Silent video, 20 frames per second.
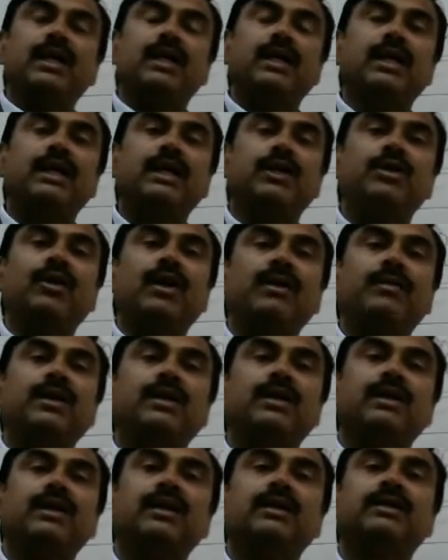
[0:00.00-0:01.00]
like you have
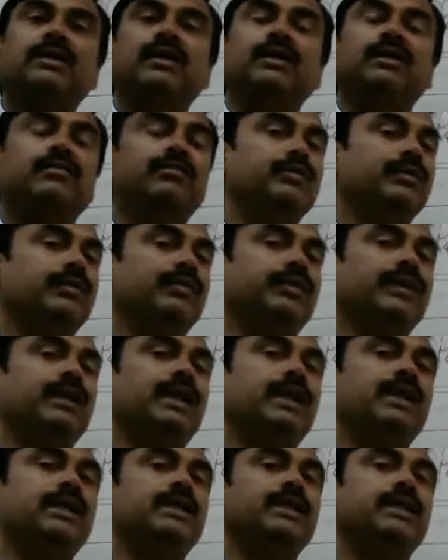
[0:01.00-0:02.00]
heard the
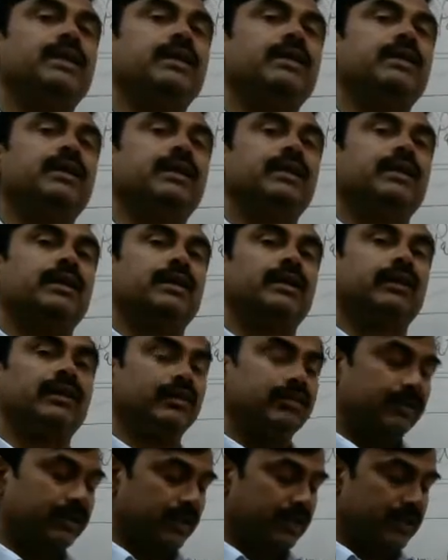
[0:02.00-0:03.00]
variety,
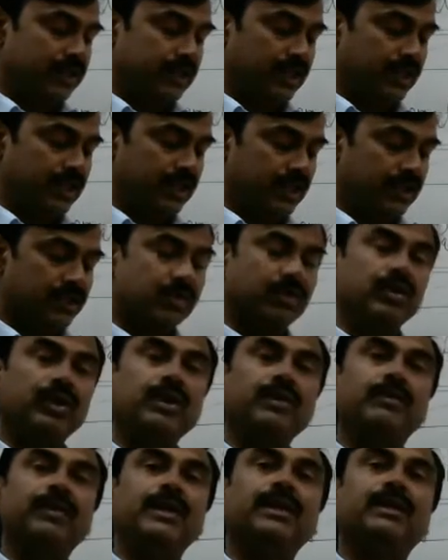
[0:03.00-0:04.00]
the
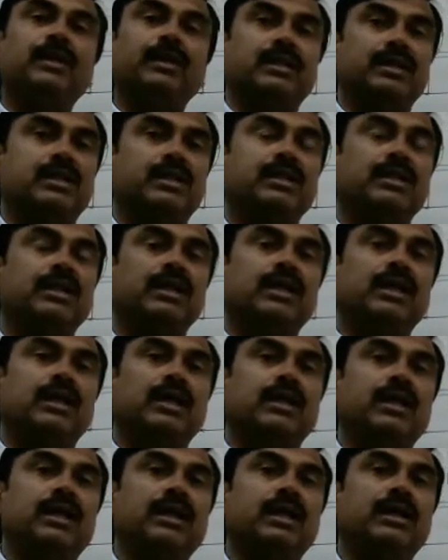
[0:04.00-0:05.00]
sowing methods,
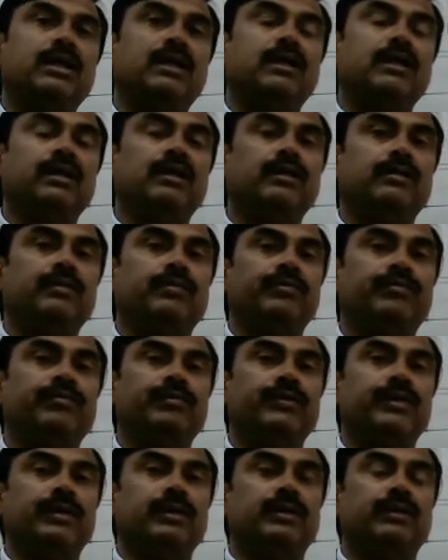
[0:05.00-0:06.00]
like
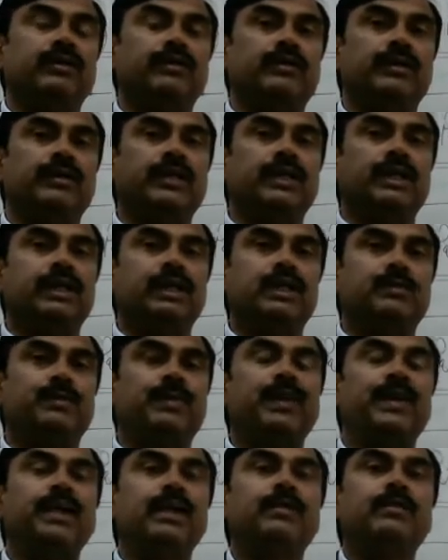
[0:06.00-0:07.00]

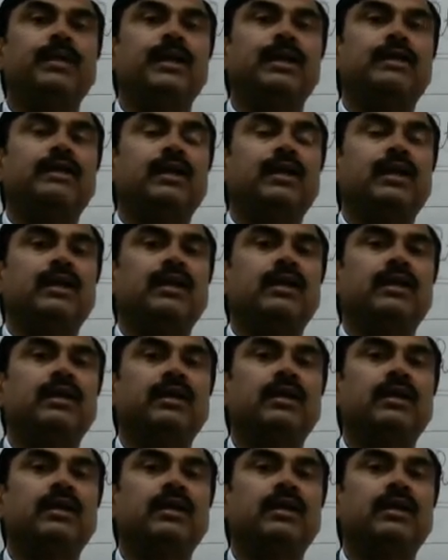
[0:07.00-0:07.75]
spreading method,